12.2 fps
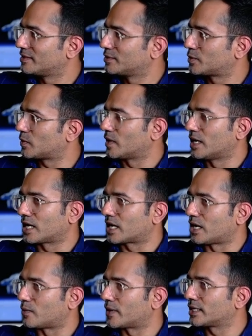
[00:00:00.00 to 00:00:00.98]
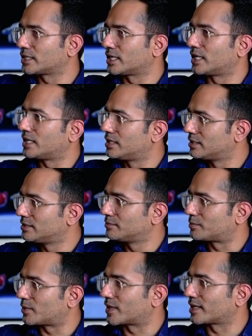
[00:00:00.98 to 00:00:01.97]
So covering the head,
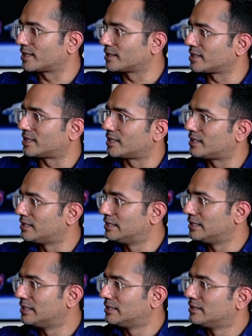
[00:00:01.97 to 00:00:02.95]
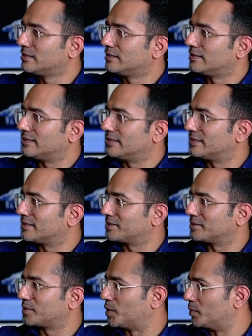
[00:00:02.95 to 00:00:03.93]
protecting the head,
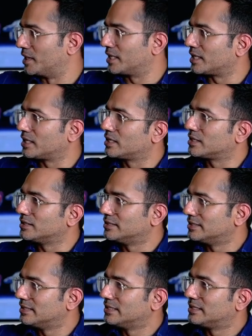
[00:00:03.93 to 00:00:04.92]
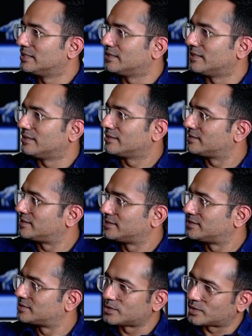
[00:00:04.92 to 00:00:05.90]
humility,
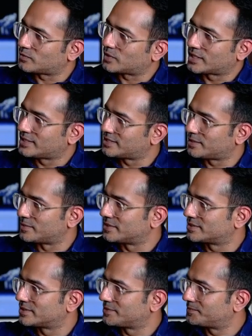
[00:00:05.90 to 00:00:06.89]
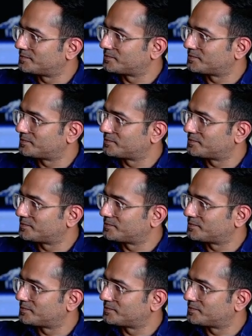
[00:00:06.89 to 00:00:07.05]
this is not what hijab is.